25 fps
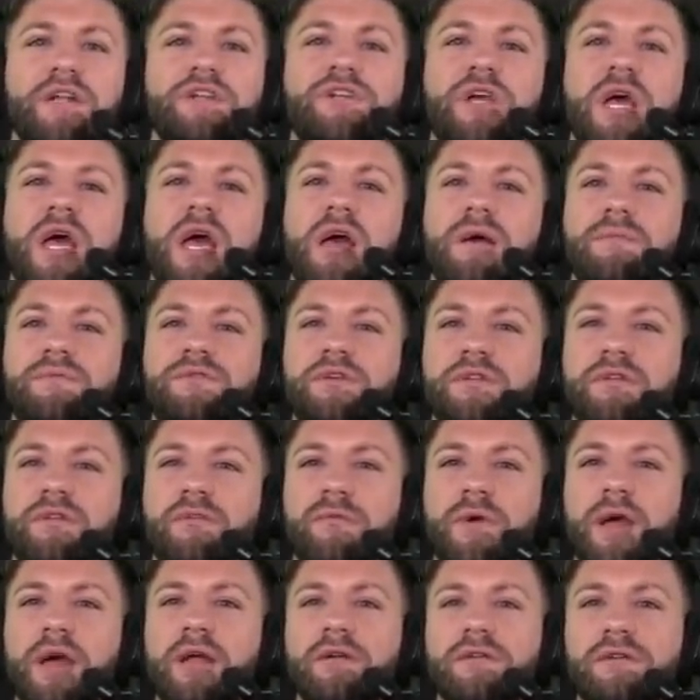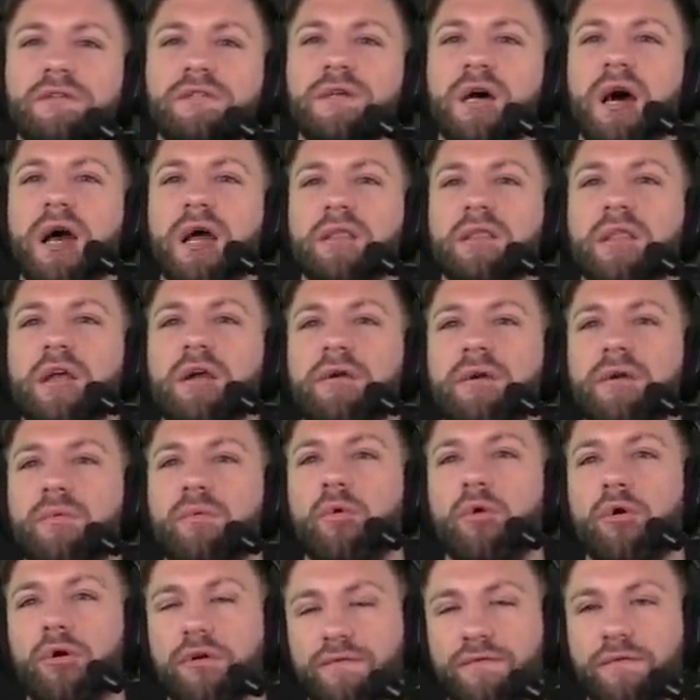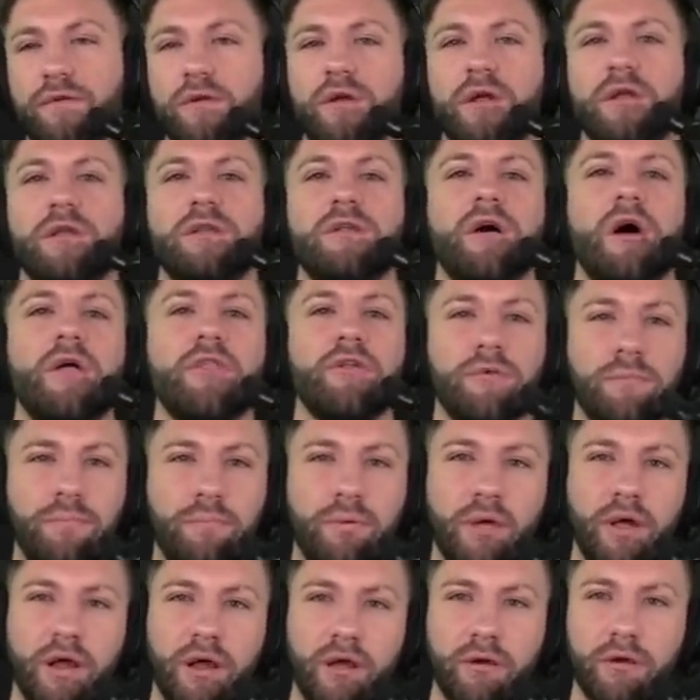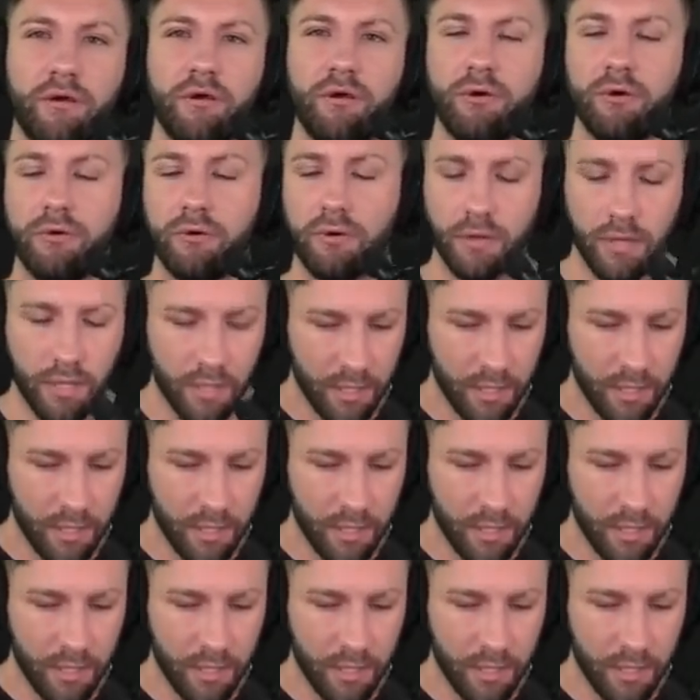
jam. Should the Raiders sign Larry Warford? Another player who,